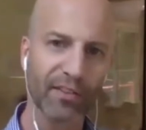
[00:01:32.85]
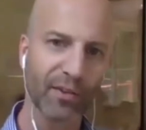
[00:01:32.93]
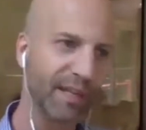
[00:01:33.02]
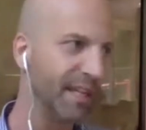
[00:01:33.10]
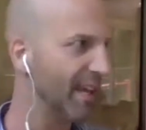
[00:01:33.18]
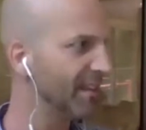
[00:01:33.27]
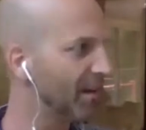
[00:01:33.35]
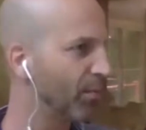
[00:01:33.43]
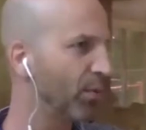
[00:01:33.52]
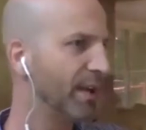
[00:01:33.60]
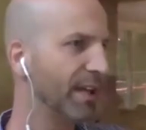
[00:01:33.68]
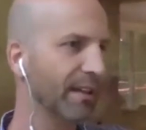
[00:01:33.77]
So he ended
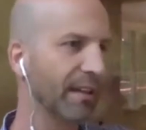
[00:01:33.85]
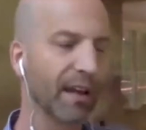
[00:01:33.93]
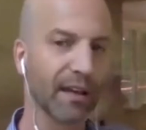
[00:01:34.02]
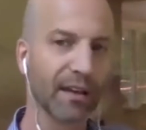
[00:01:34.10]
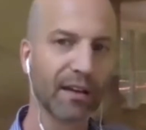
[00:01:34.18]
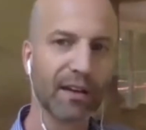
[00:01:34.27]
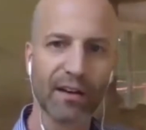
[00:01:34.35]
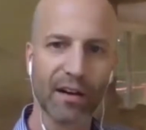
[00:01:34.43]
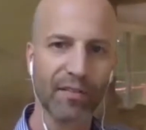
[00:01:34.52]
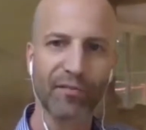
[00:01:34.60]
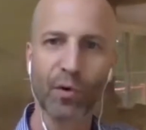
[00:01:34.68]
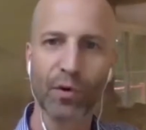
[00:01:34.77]
up winning like
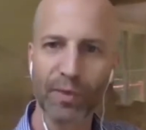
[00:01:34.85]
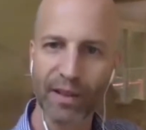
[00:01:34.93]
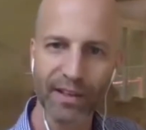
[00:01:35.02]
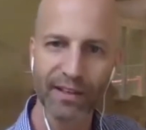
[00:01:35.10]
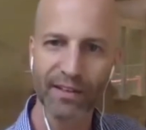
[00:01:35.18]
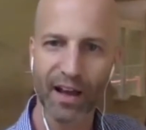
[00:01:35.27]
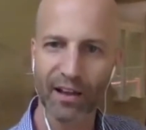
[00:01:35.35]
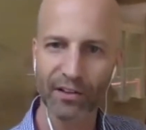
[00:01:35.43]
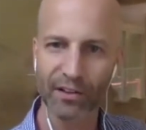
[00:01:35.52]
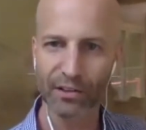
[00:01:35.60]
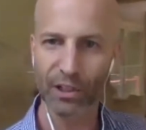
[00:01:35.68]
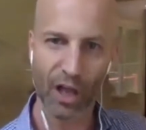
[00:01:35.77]
a $4 million
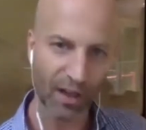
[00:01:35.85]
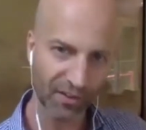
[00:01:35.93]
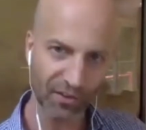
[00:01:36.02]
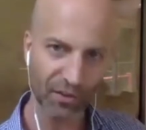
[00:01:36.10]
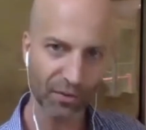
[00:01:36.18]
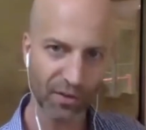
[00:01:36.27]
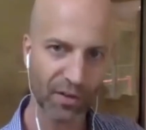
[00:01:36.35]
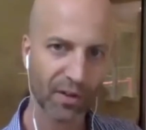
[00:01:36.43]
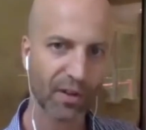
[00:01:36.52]
lawsuit.